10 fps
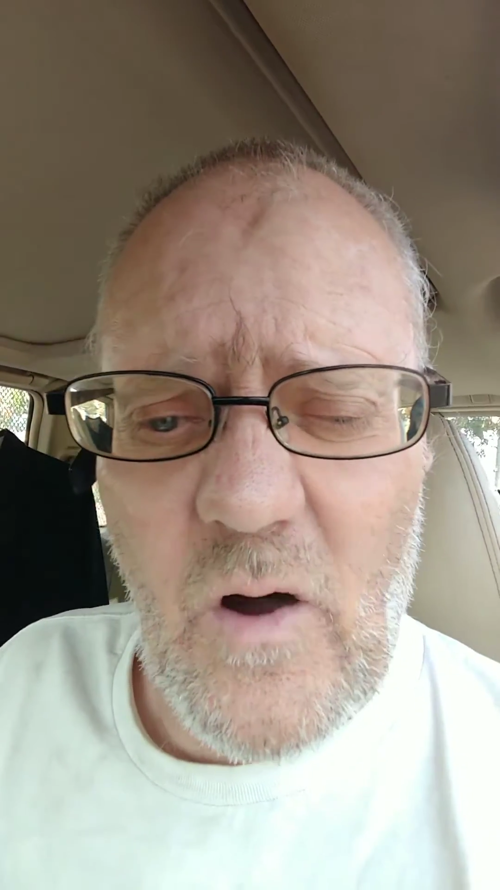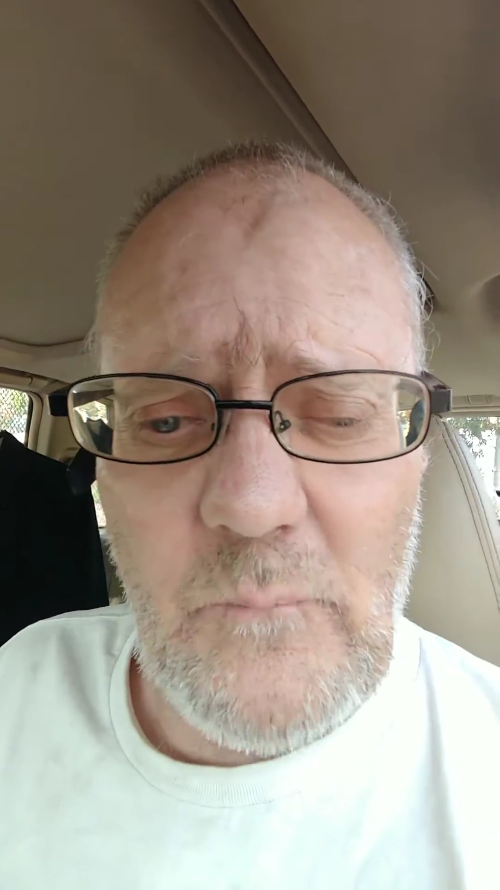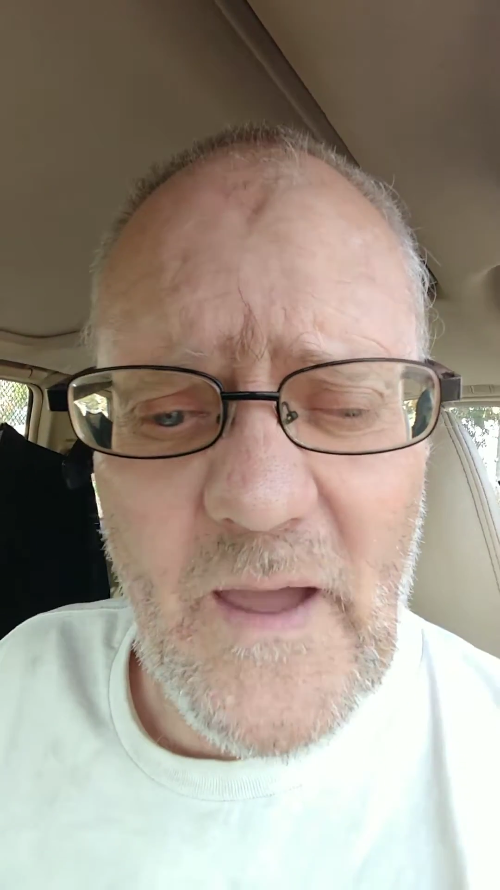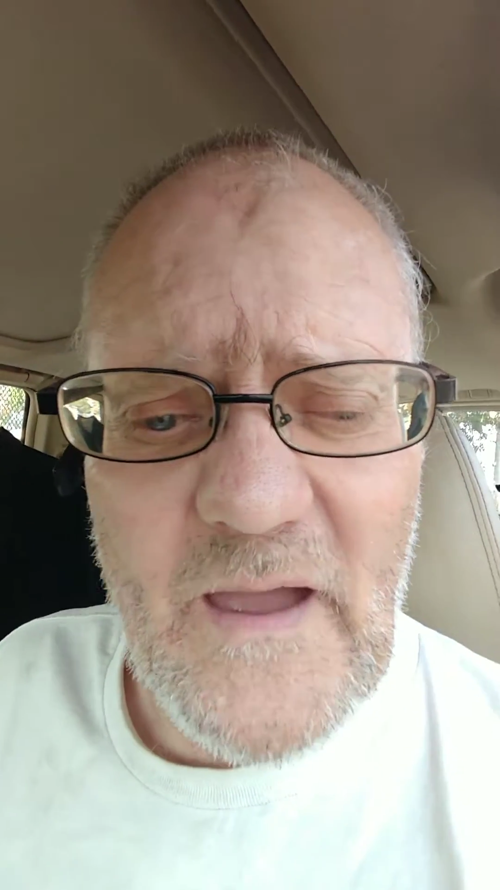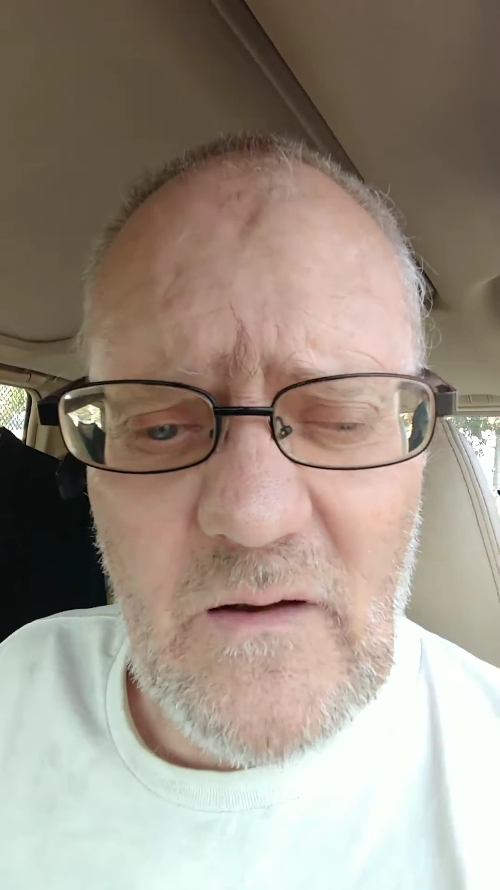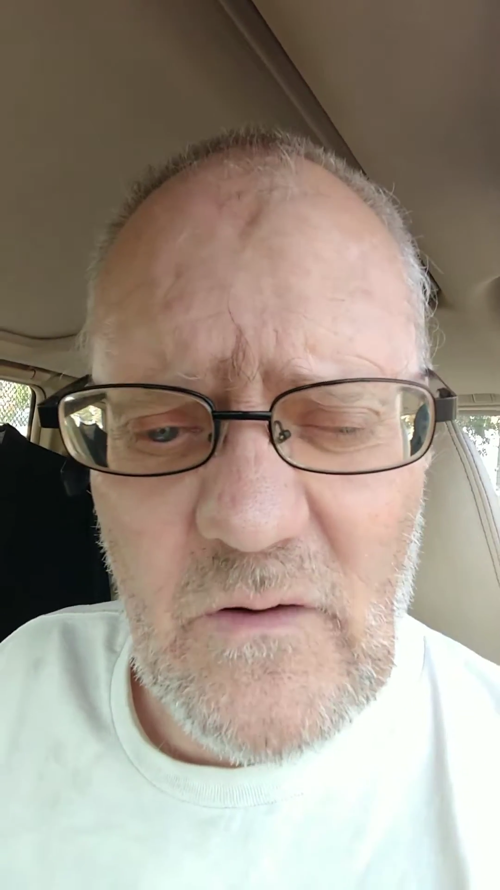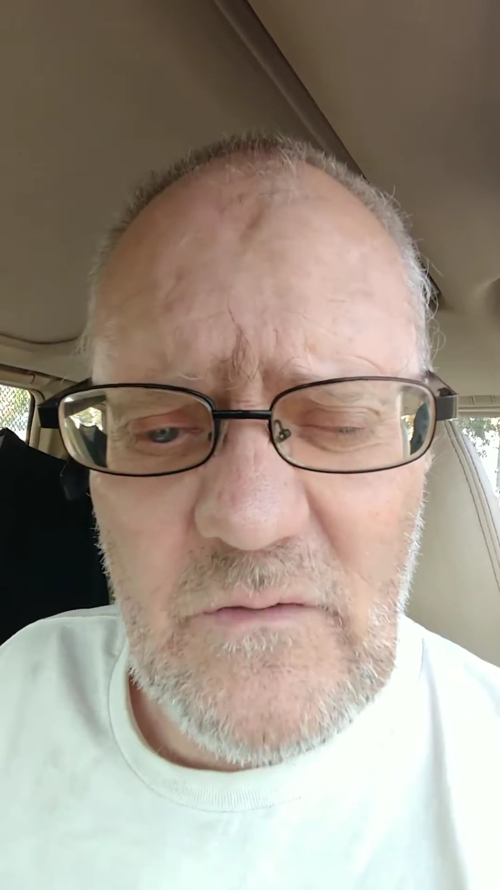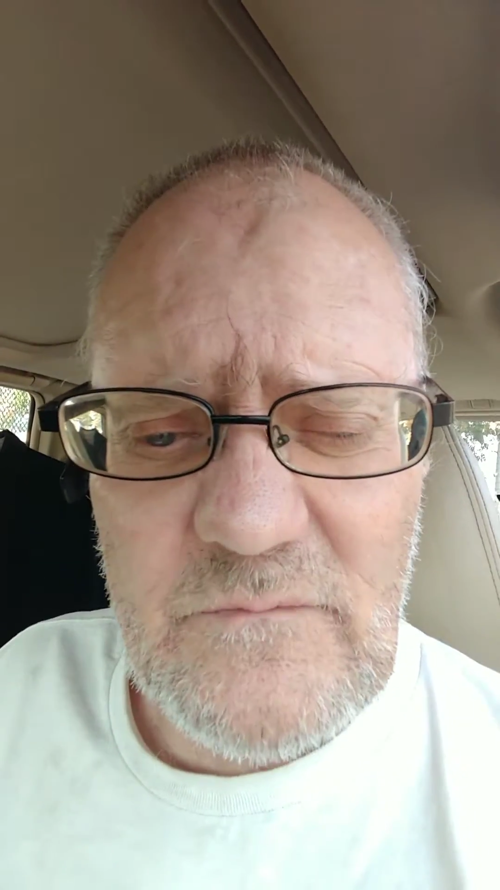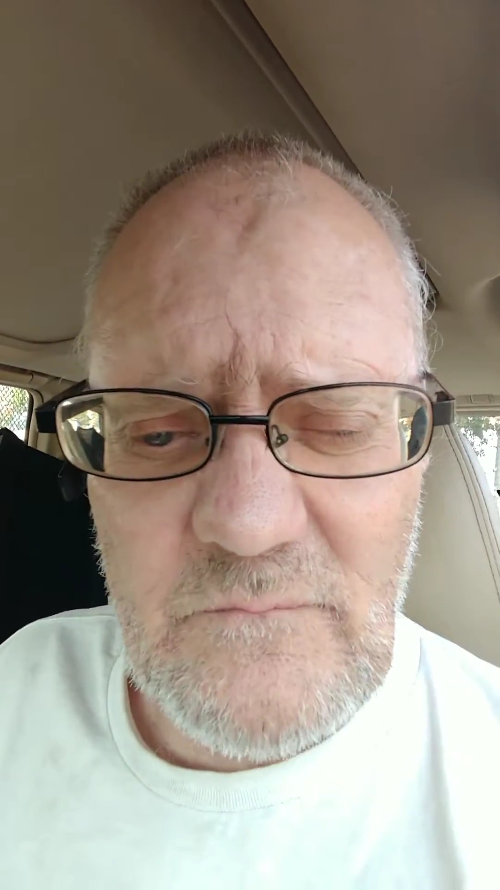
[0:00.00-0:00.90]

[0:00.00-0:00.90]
obey our